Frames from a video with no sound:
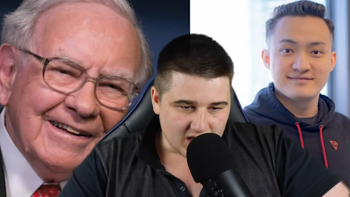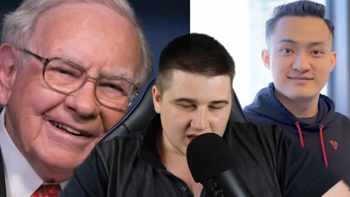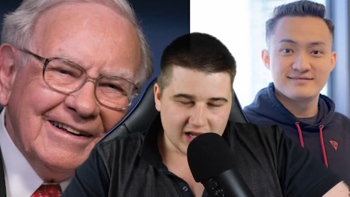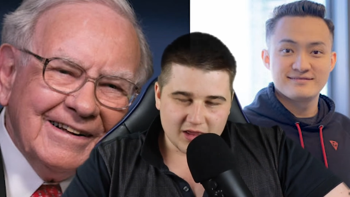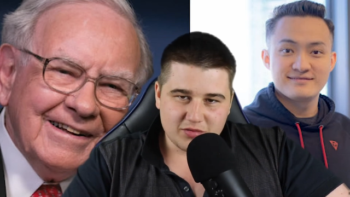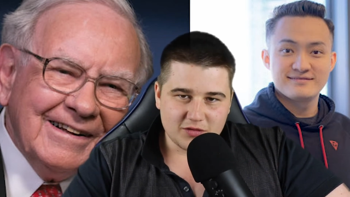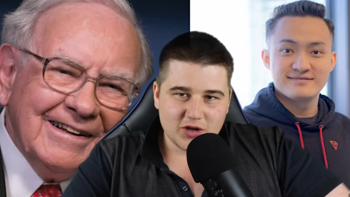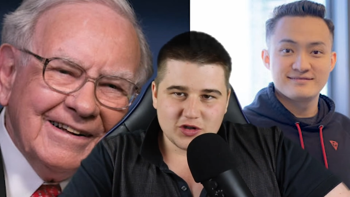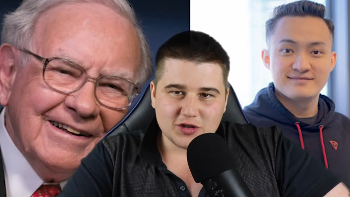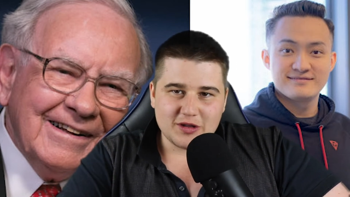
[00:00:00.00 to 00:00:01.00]
Speaker 1: Now, the
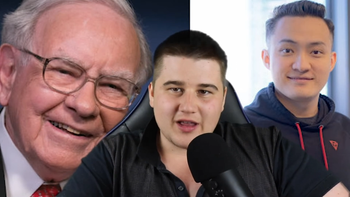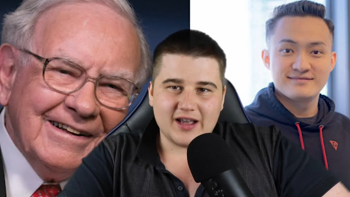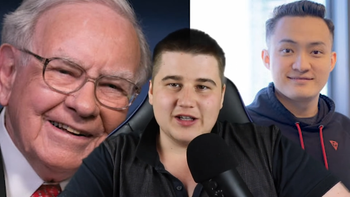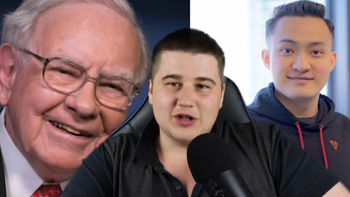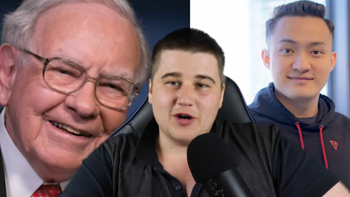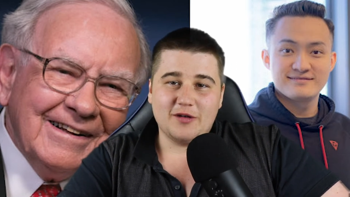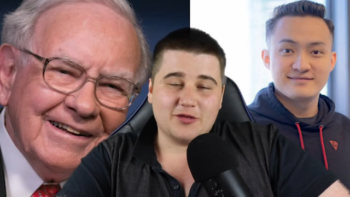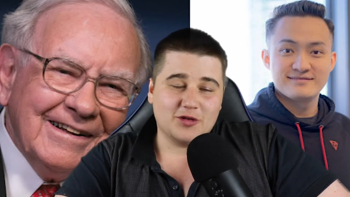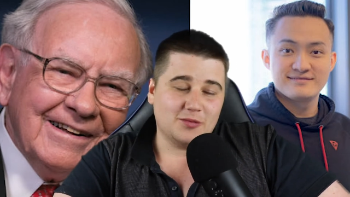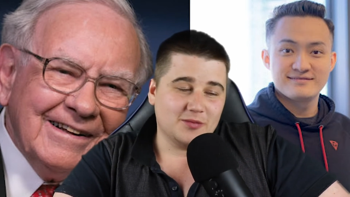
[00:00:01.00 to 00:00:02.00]
promotion that he got
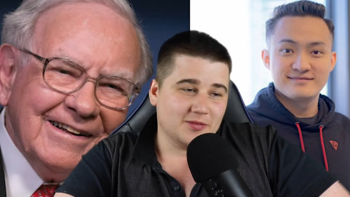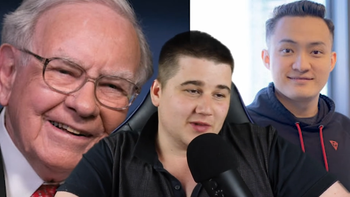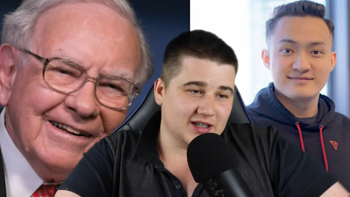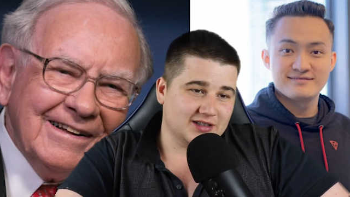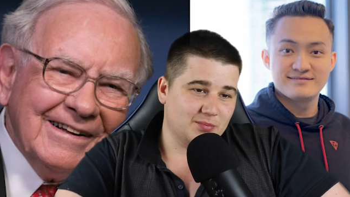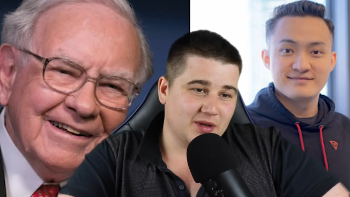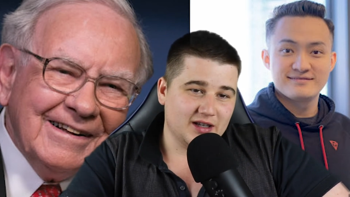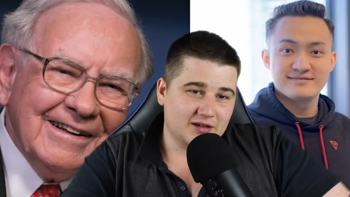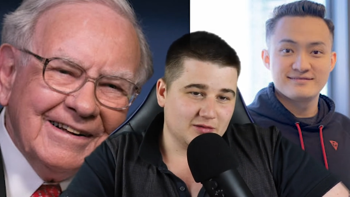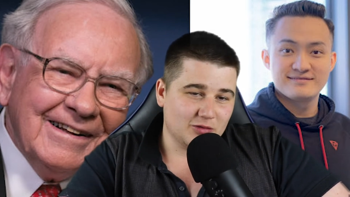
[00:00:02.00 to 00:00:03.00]
from this
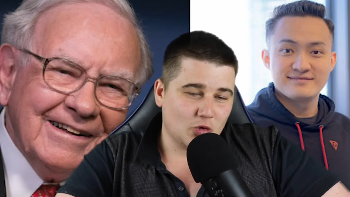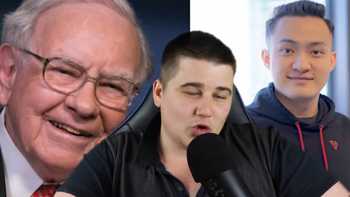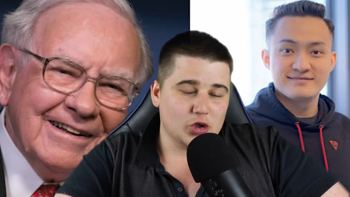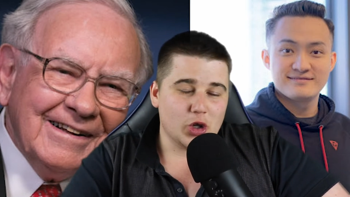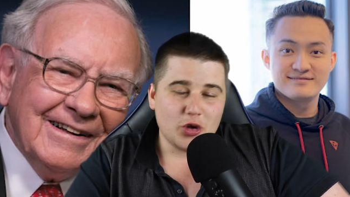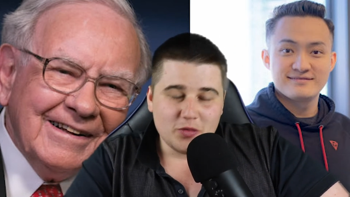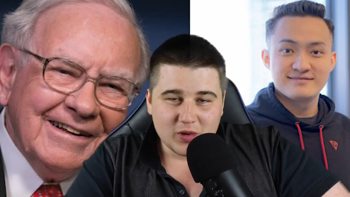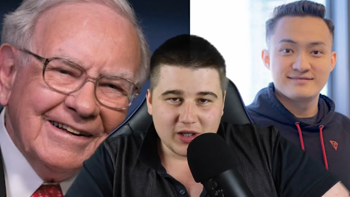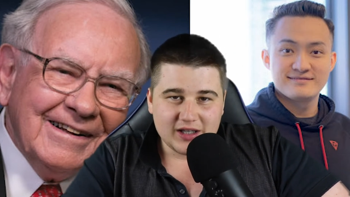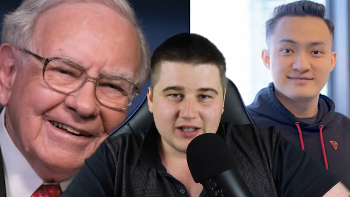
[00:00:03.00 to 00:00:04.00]
bid
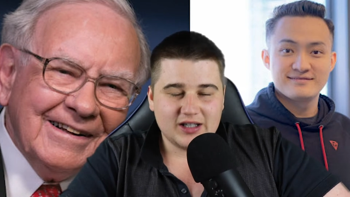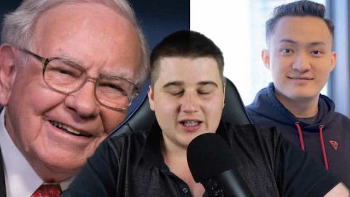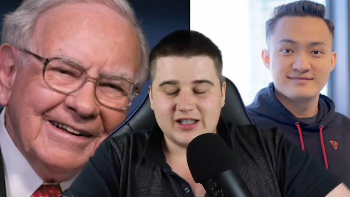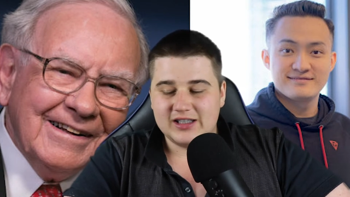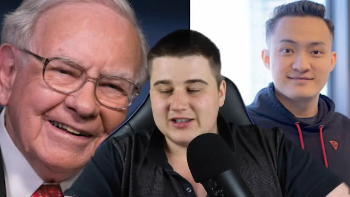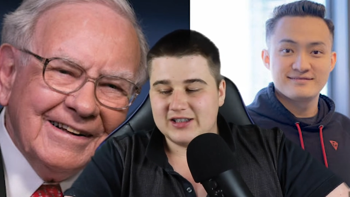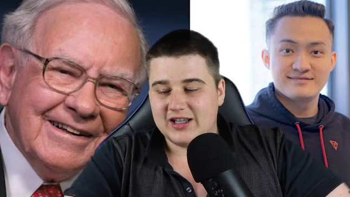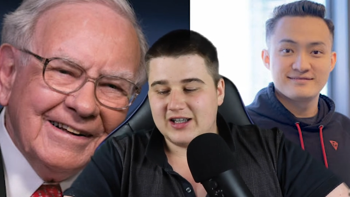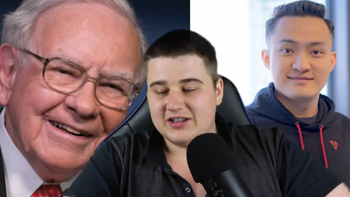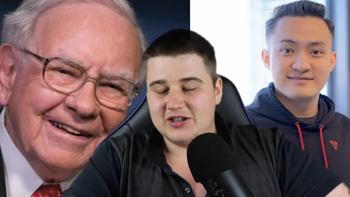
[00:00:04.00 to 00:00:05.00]
globally is,
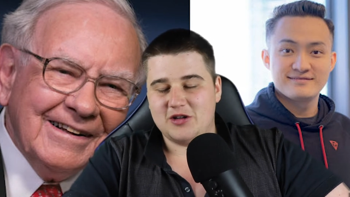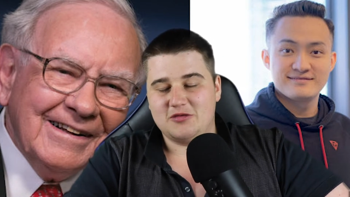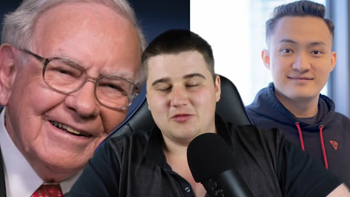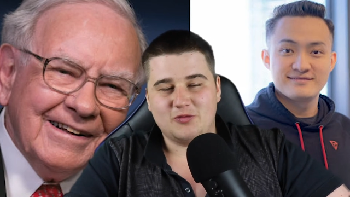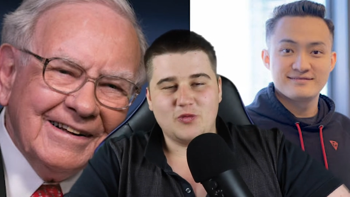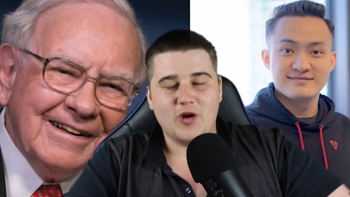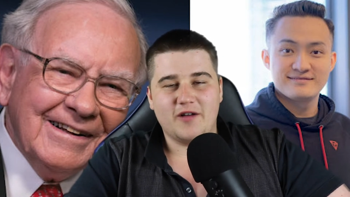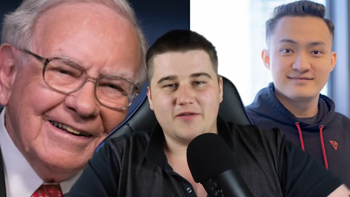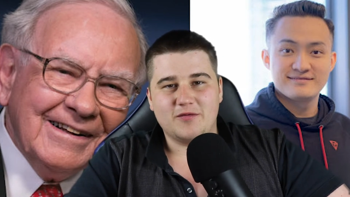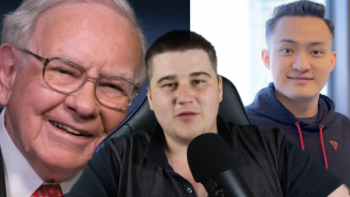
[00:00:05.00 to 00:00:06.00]
uh, you know,
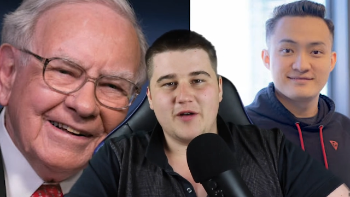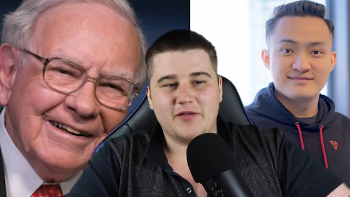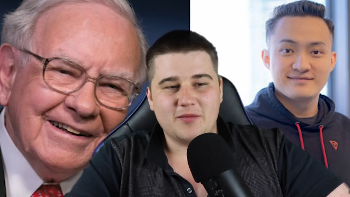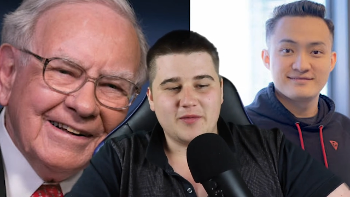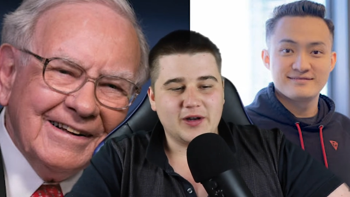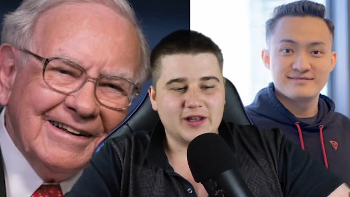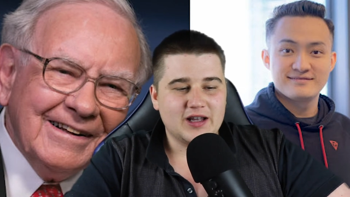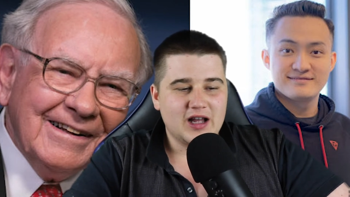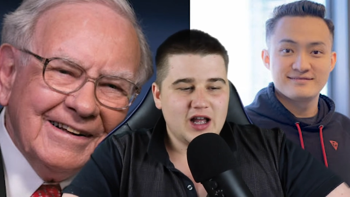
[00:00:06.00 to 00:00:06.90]
worth worth the money.